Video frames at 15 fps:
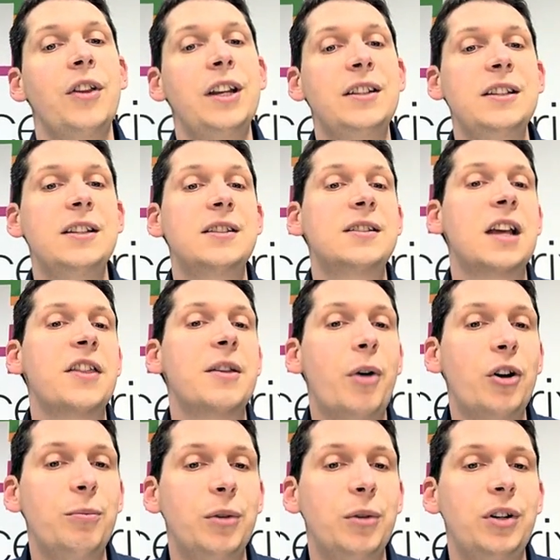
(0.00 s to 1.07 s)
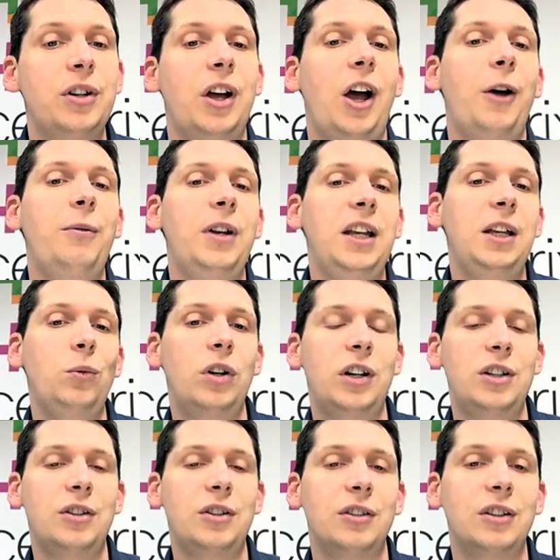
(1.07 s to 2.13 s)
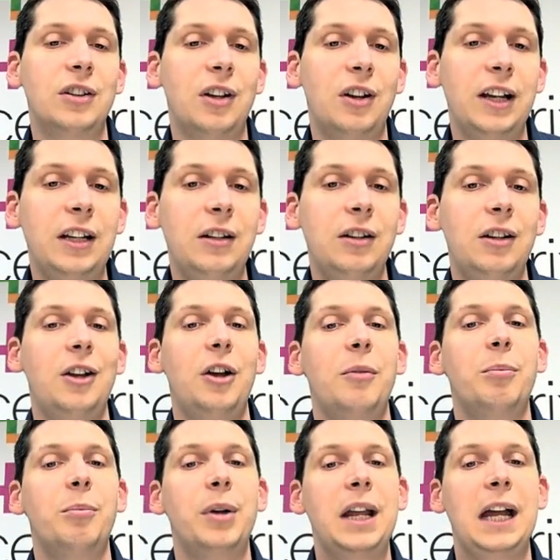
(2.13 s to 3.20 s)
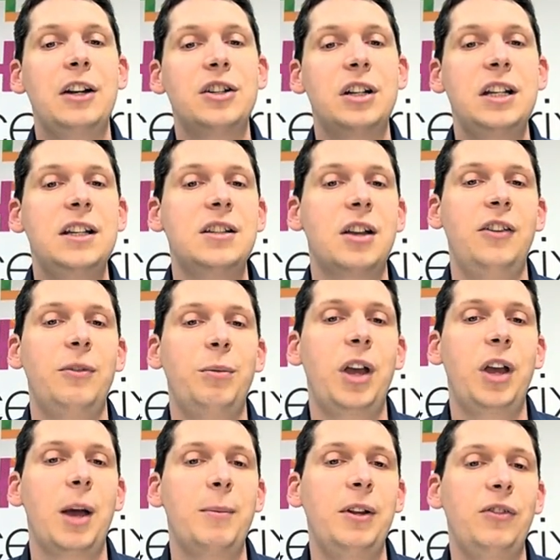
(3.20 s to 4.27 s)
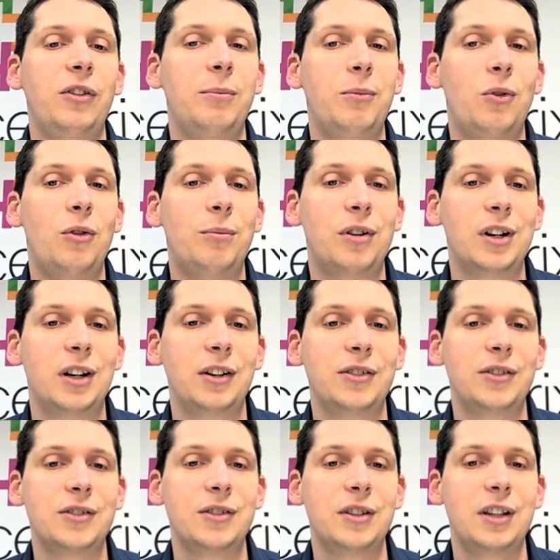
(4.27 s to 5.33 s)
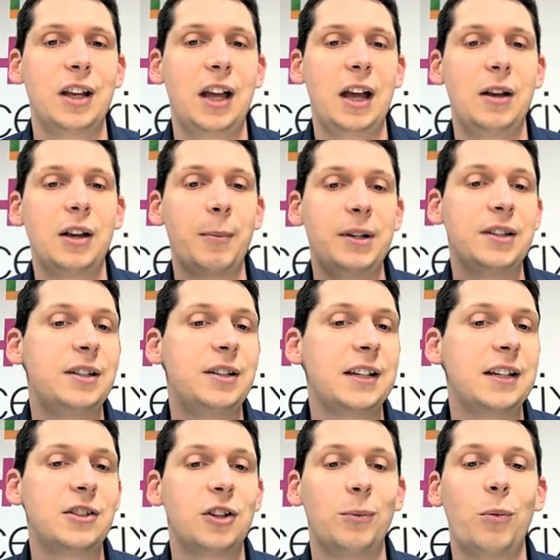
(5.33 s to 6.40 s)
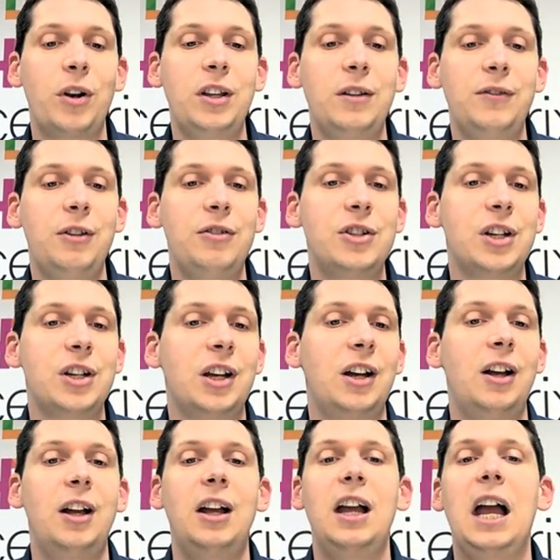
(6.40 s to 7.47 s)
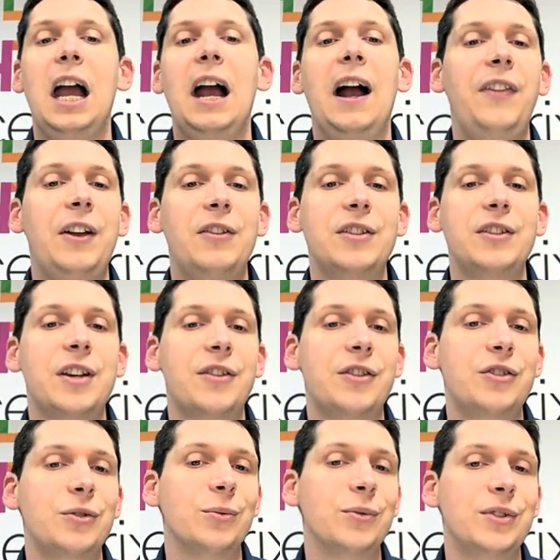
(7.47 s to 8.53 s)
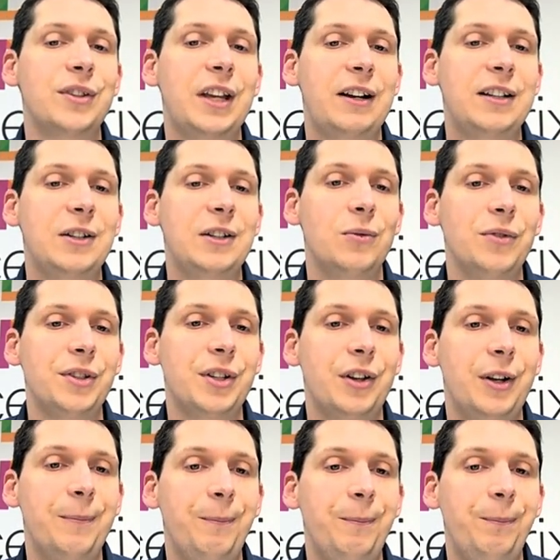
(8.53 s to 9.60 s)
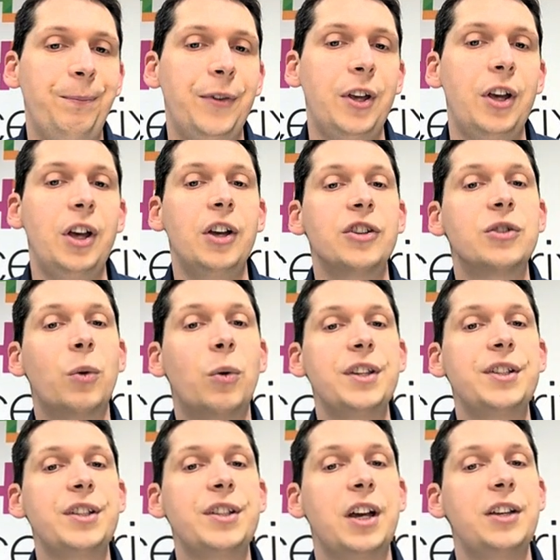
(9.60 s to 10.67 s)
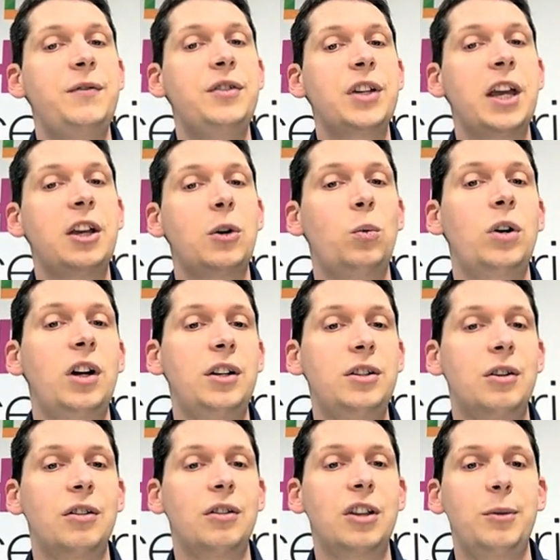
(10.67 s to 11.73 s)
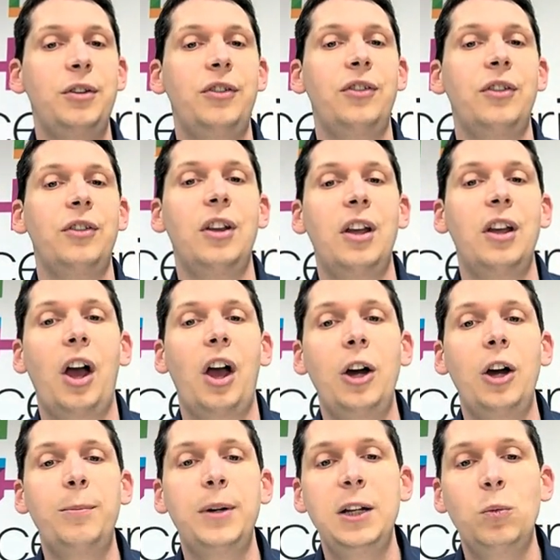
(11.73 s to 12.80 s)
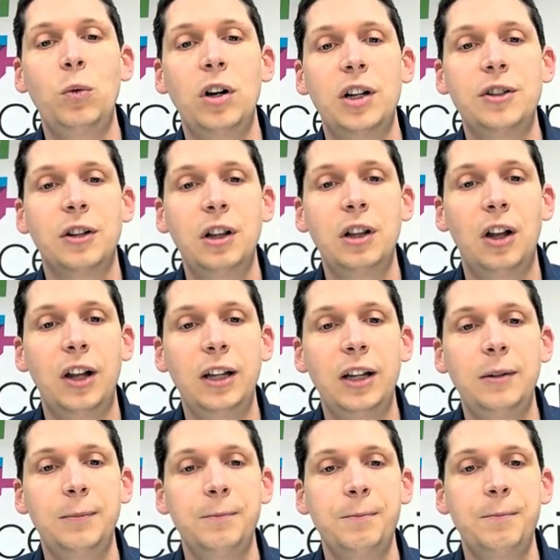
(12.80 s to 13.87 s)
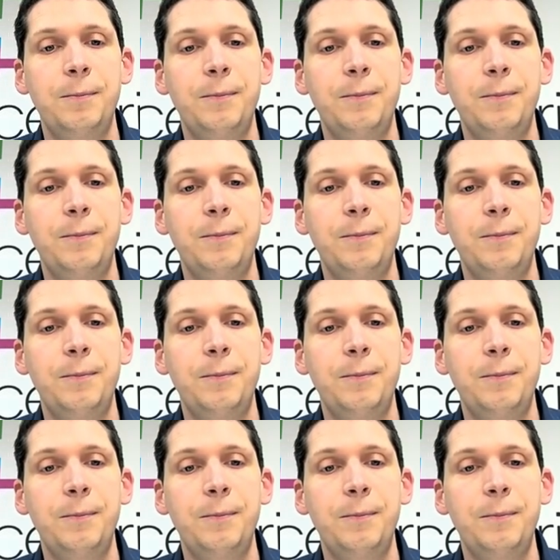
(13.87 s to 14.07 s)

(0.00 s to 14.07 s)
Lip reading: that exists at the moment only in Word Online, but actually is going to be coming to more products, coming to the desktop one in the future, and there is other tools they're adding all the time. So what this does, if you take a Word document, open it in Word Online,